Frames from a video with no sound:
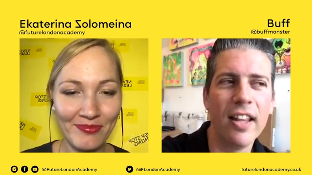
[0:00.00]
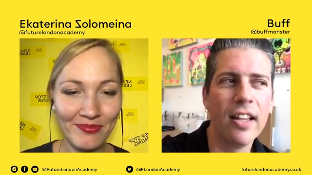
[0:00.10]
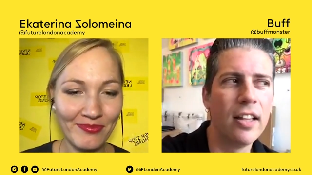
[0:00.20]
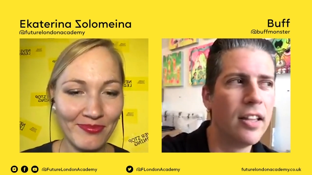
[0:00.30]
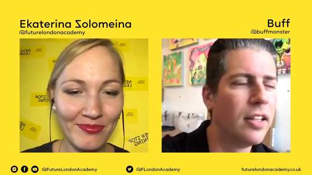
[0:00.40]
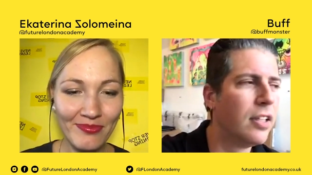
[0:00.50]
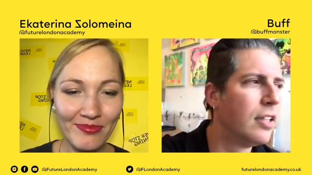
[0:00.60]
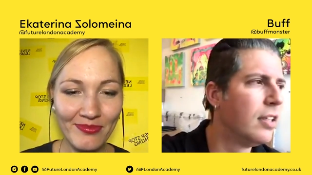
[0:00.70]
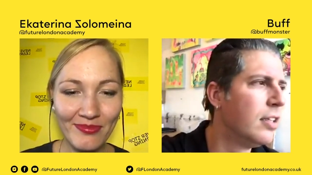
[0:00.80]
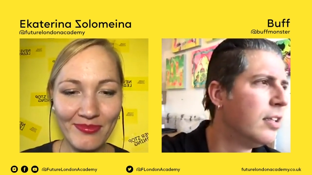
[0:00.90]

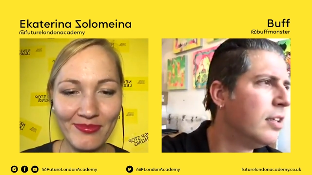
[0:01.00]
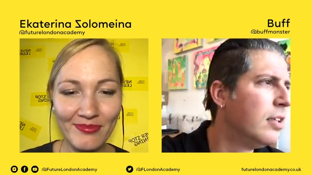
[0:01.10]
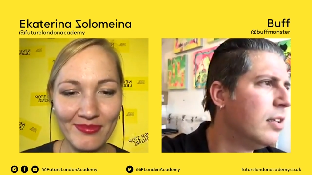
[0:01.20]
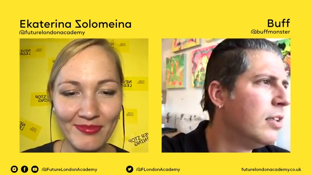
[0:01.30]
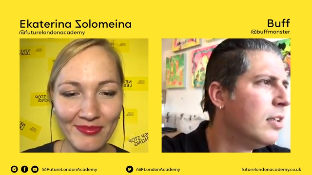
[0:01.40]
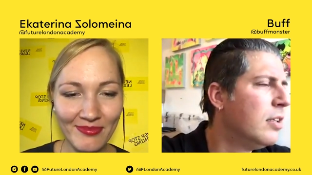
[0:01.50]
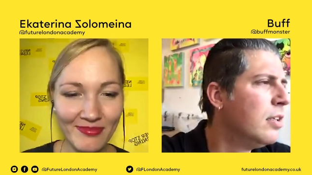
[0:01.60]
Nothing is said.